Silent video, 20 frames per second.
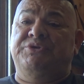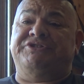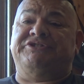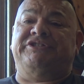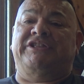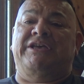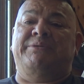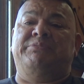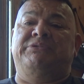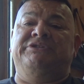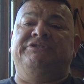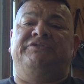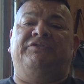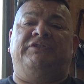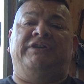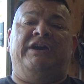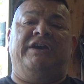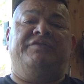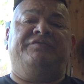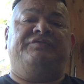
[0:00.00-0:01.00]
It's Lead Bullets for
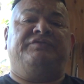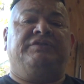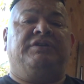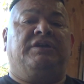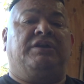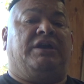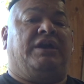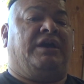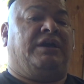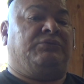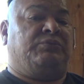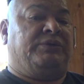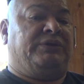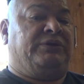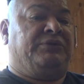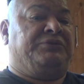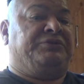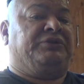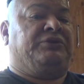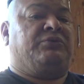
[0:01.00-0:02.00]
Life, and we're
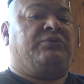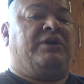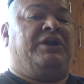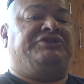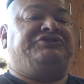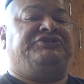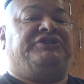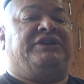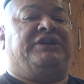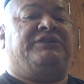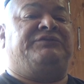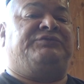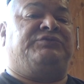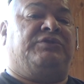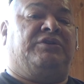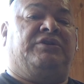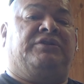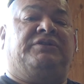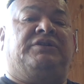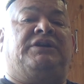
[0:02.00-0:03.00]
here in the garage again
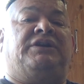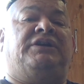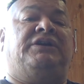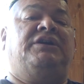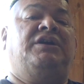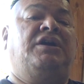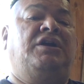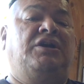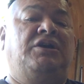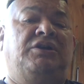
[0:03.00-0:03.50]
for our